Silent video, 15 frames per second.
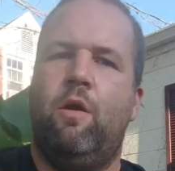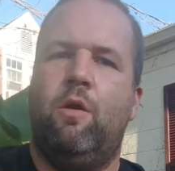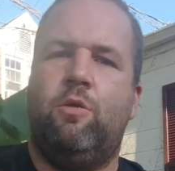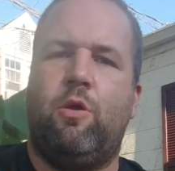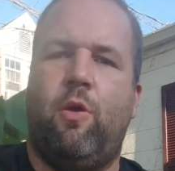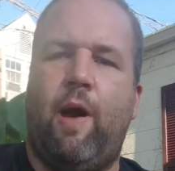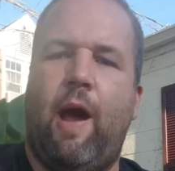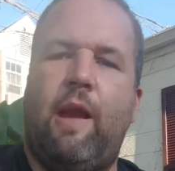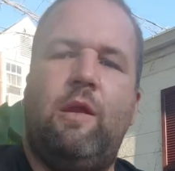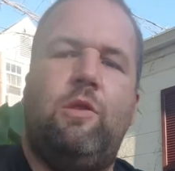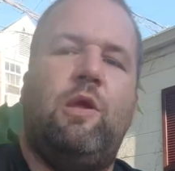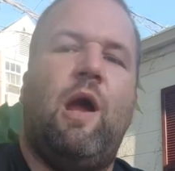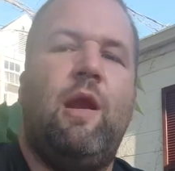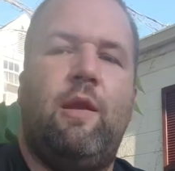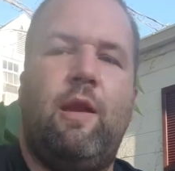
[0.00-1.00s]
So I
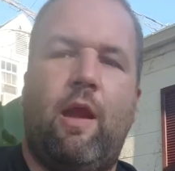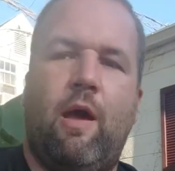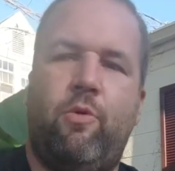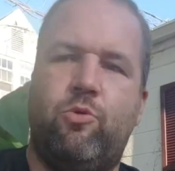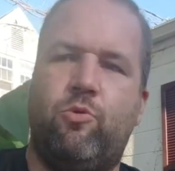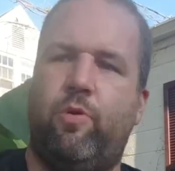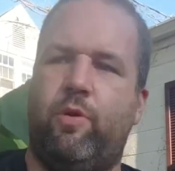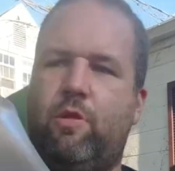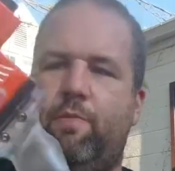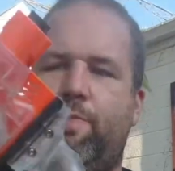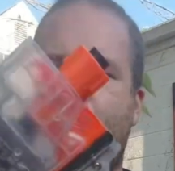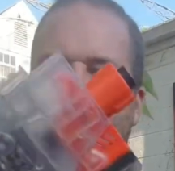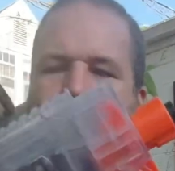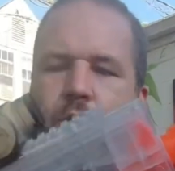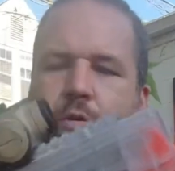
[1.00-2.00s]
decided that I was going to
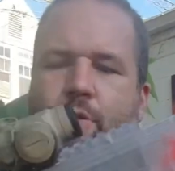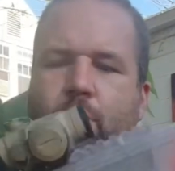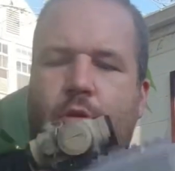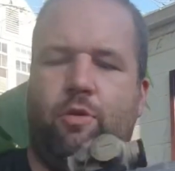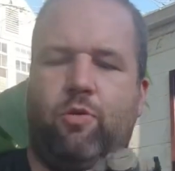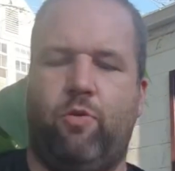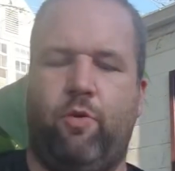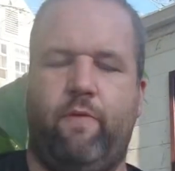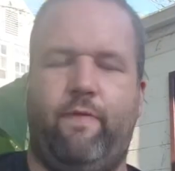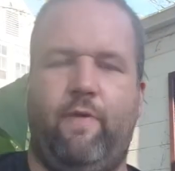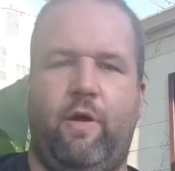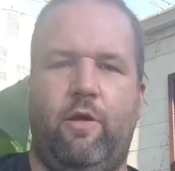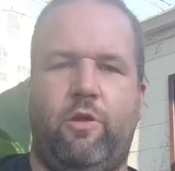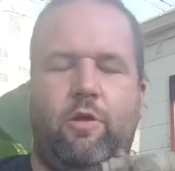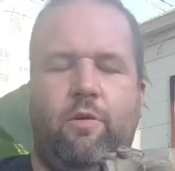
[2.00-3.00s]
build a
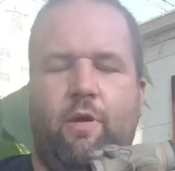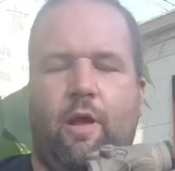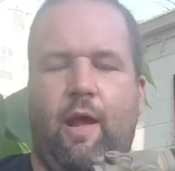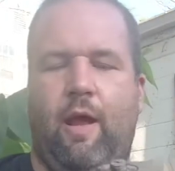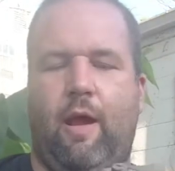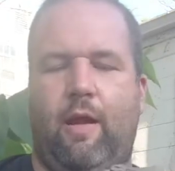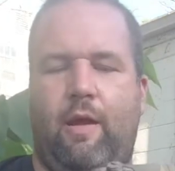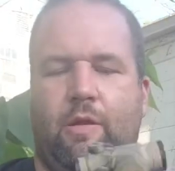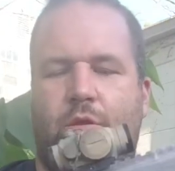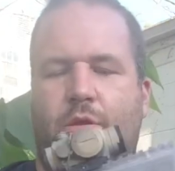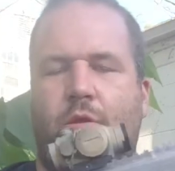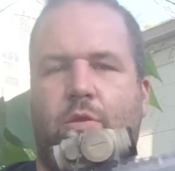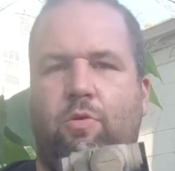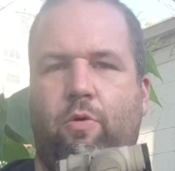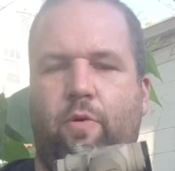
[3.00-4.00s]
swordfish, and this is
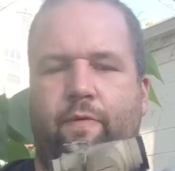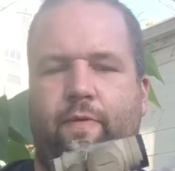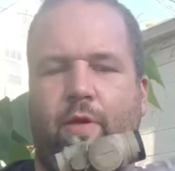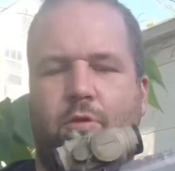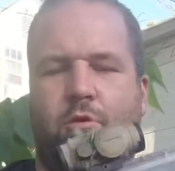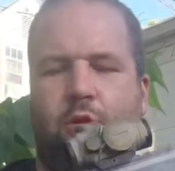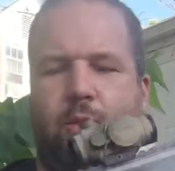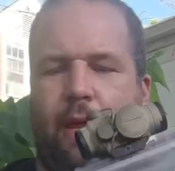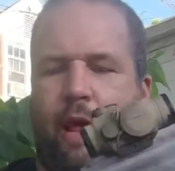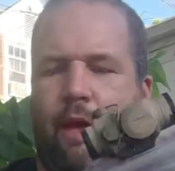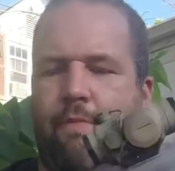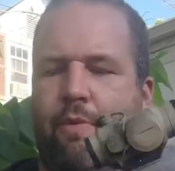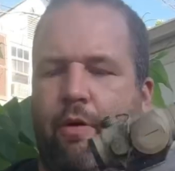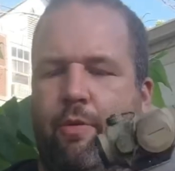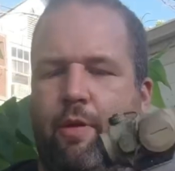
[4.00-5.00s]
the swordfish that I
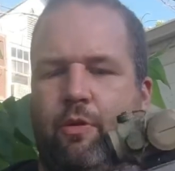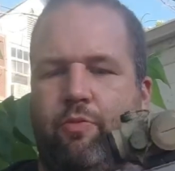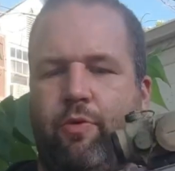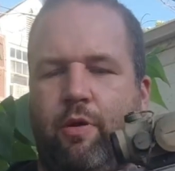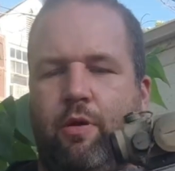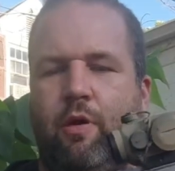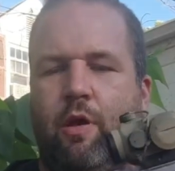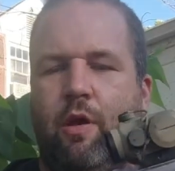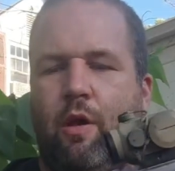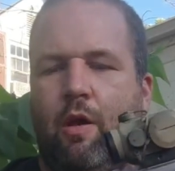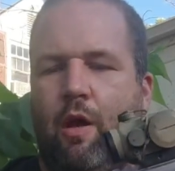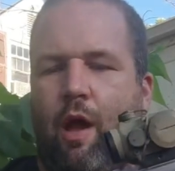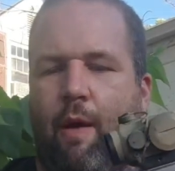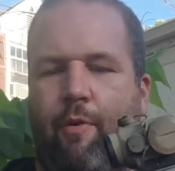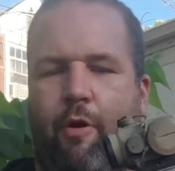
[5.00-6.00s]
built. This one,
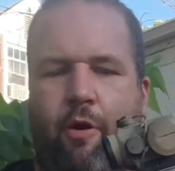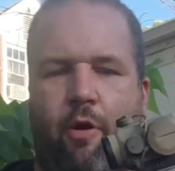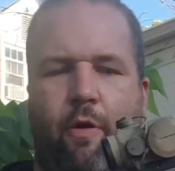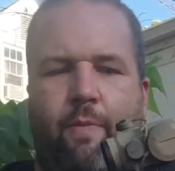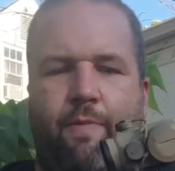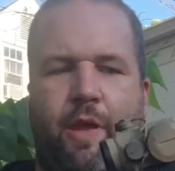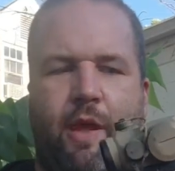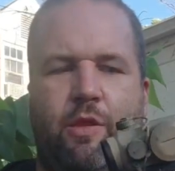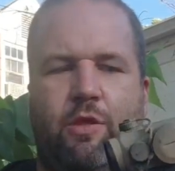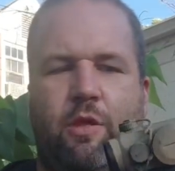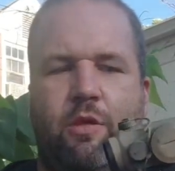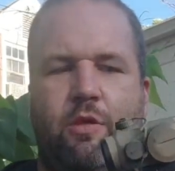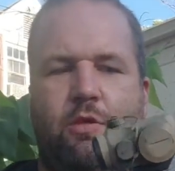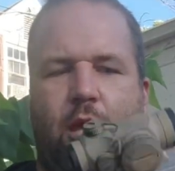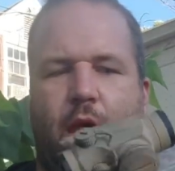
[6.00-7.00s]
I bought all the
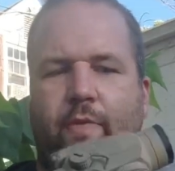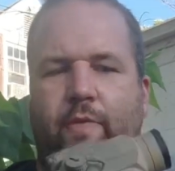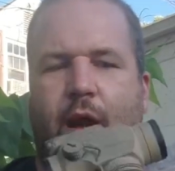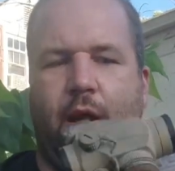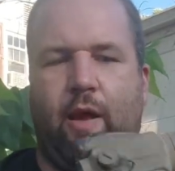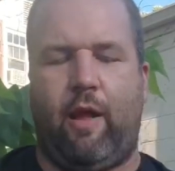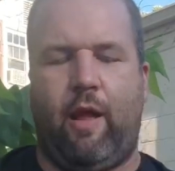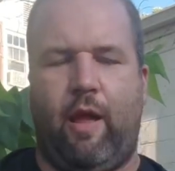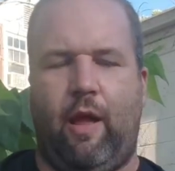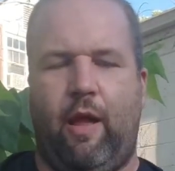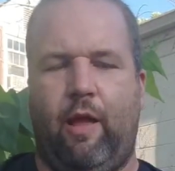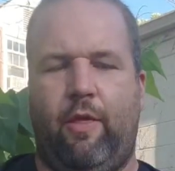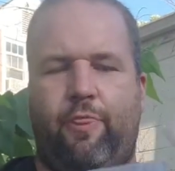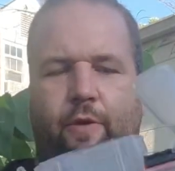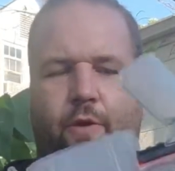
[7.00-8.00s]
pieces. I've got
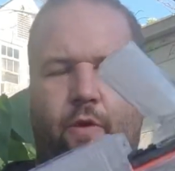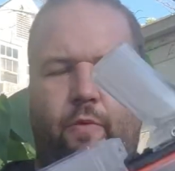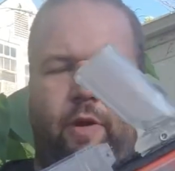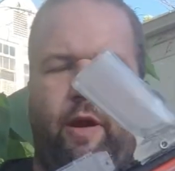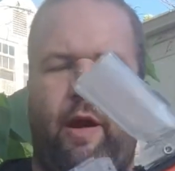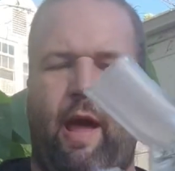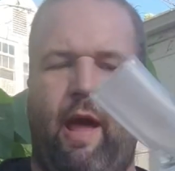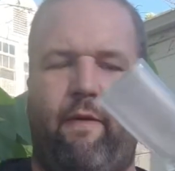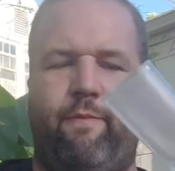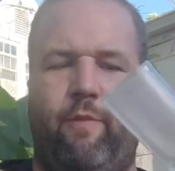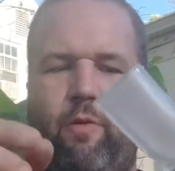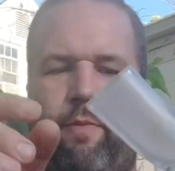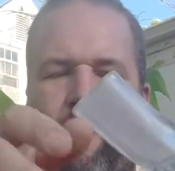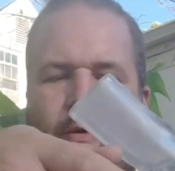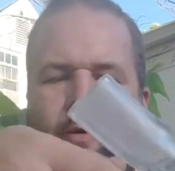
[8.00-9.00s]
a 31.5
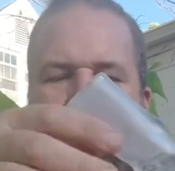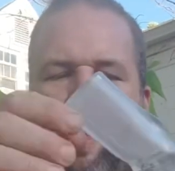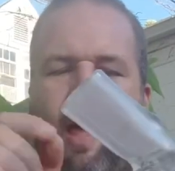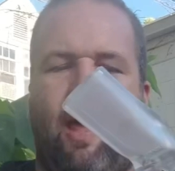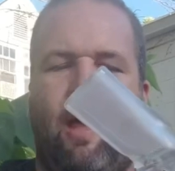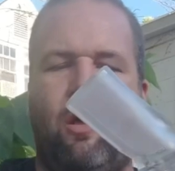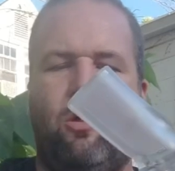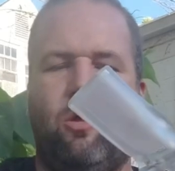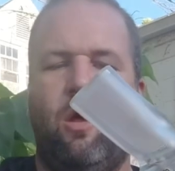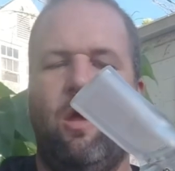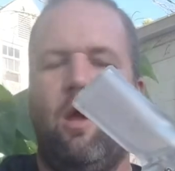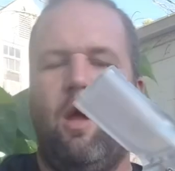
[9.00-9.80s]
mil metal cage.